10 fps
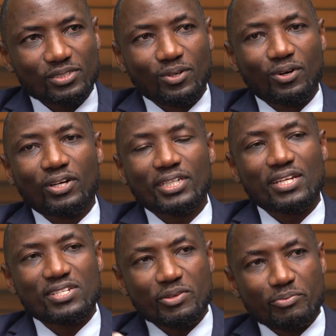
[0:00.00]
or
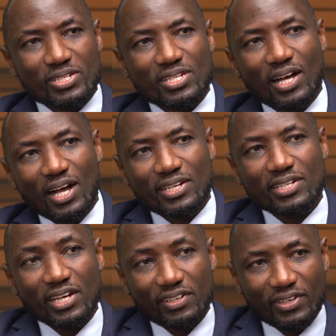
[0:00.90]
getting better
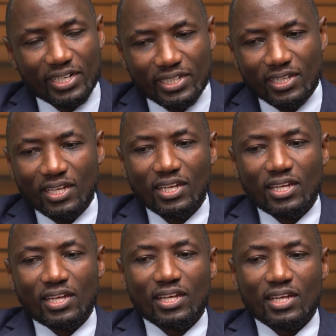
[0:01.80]
at delivering
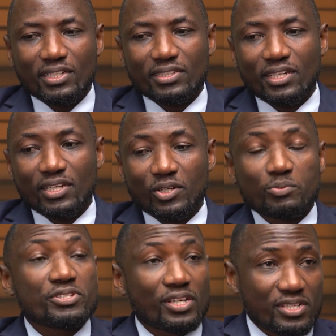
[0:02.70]
the
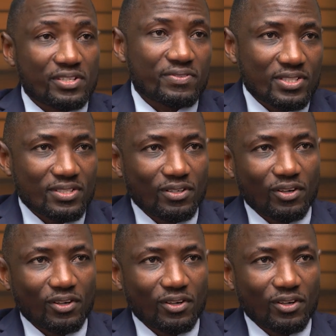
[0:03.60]
objectives